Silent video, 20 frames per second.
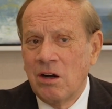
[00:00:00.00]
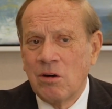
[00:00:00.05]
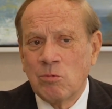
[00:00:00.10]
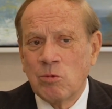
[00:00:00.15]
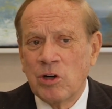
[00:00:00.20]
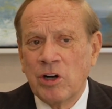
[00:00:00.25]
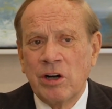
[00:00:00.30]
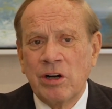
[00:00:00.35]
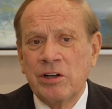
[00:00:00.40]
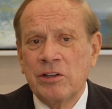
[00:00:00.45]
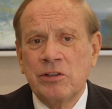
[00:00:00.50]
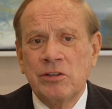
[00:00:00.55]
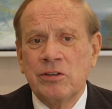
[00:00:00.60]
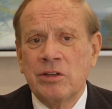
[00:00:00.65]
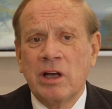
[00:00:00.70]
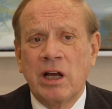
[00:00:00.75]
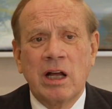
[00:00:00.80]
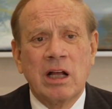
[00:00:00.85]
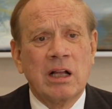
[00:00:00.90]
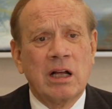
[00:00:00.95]
where
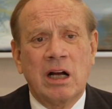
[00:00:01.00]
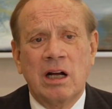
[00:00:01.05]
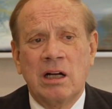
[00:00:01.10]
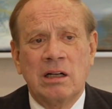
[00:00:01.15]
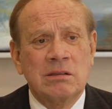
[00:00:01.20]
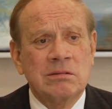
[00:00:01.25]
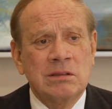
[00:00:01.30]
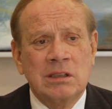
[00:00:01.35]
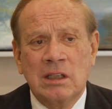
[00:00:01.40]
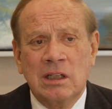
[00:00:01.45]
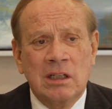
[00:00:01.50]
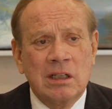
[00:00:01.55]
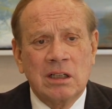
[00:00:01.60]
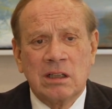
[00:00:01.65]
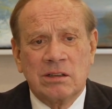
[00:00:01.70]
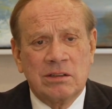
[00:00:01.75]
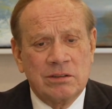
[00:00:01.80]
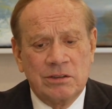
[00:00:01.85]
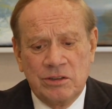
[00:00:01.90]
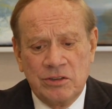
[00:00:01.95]

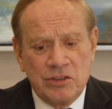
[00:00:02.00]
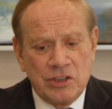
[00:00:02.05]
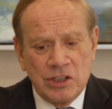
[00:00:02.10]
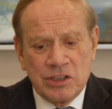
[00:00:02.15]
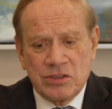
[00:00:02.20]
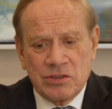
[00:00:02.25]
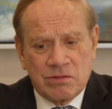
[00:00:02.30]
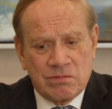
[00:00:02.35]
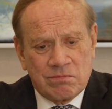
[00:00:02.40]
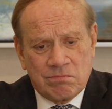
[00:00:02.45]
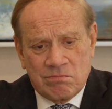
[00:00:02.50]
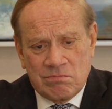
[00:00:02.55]
you just